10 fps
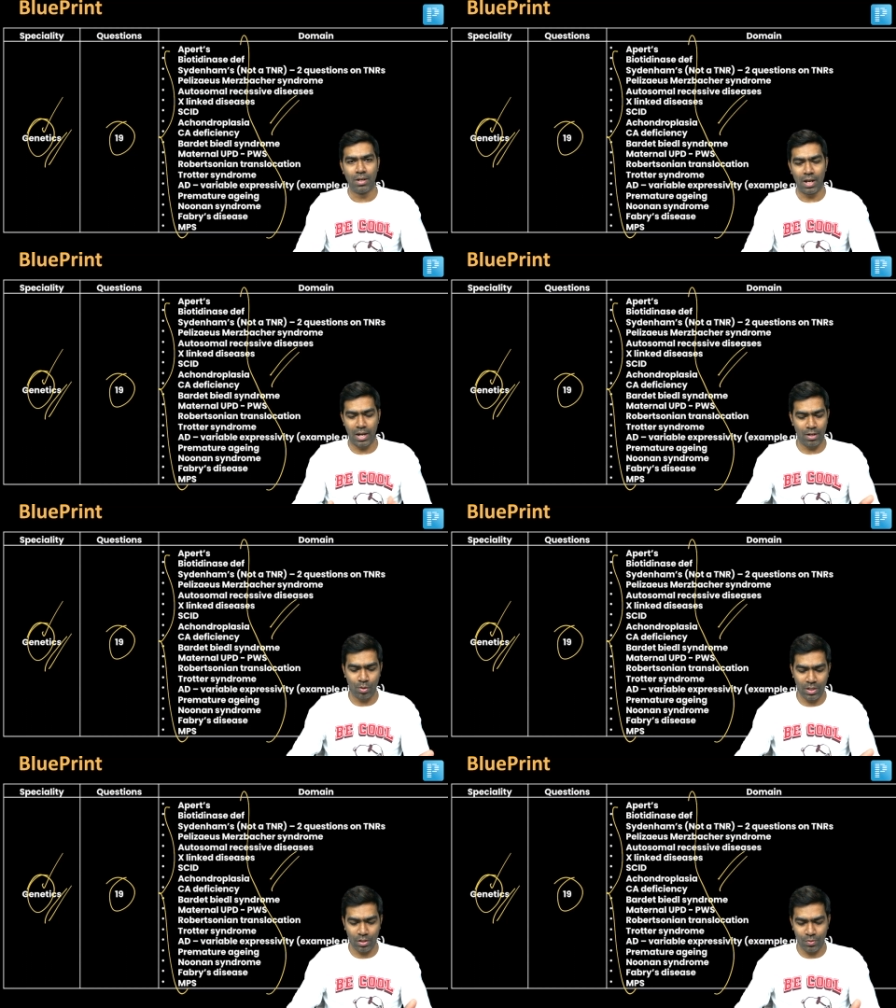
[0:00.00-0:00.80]
And look
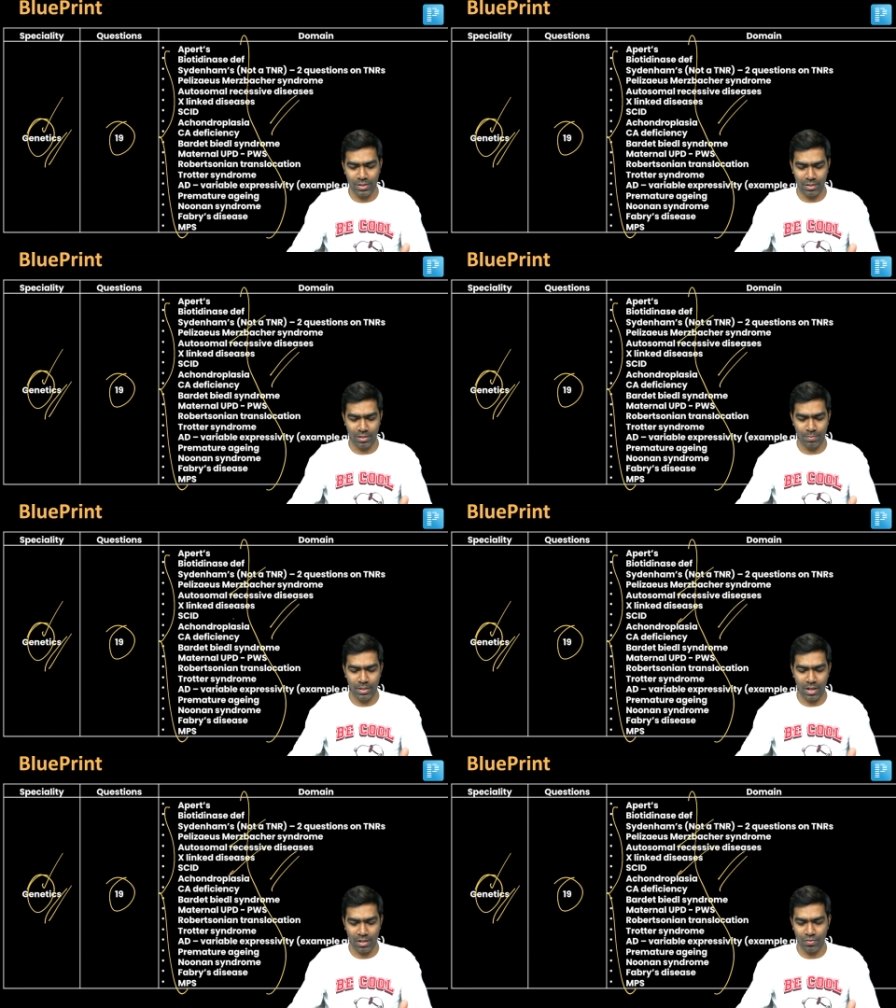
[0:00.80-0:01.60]
at the questions, it's been
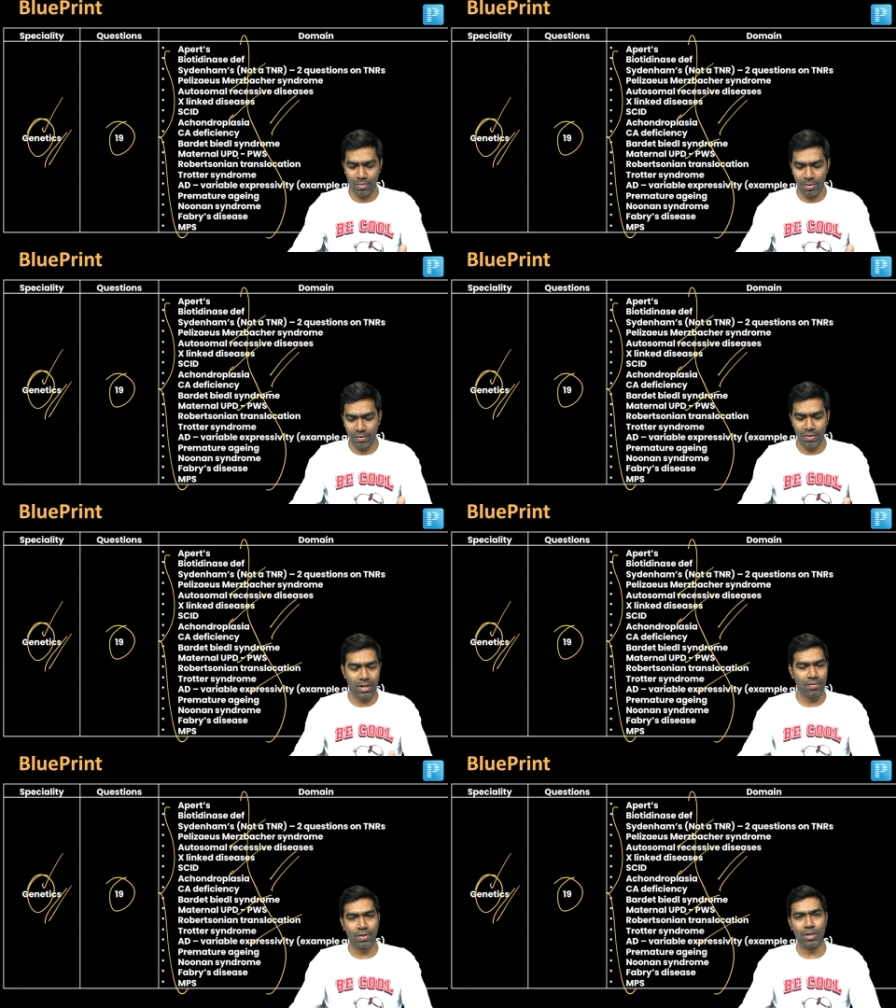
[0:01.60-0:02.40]
asked from different
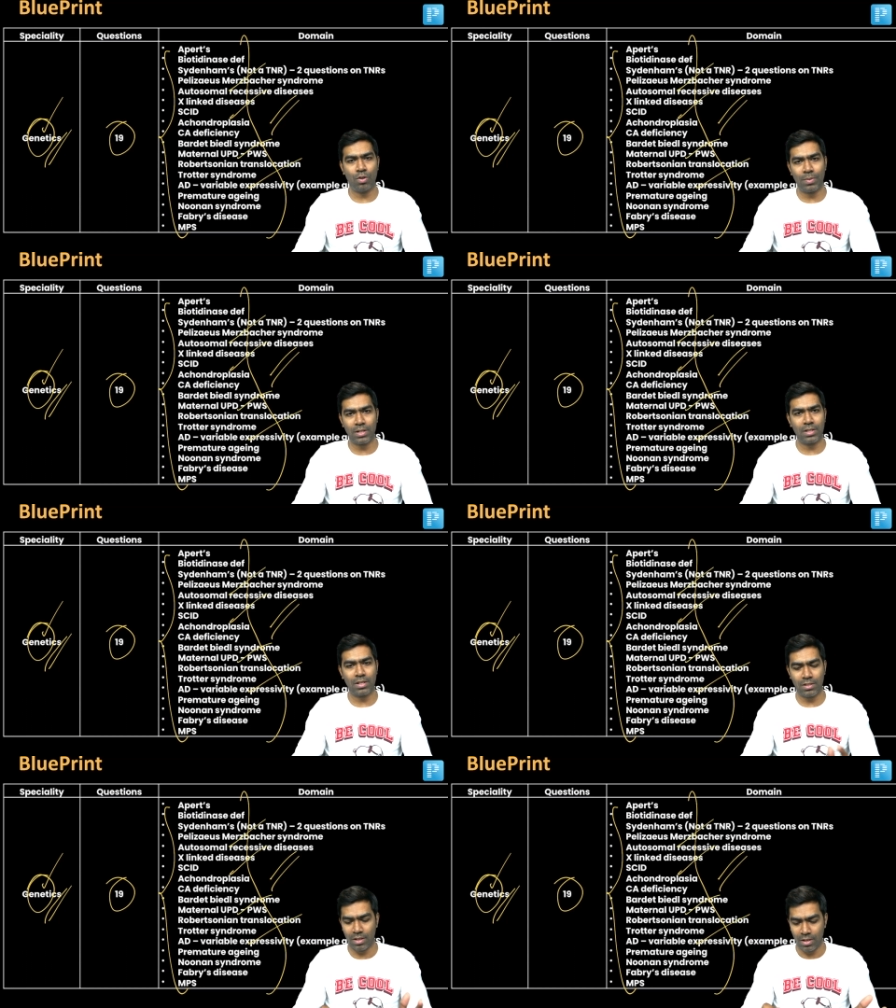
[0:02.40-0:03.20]
domains. There is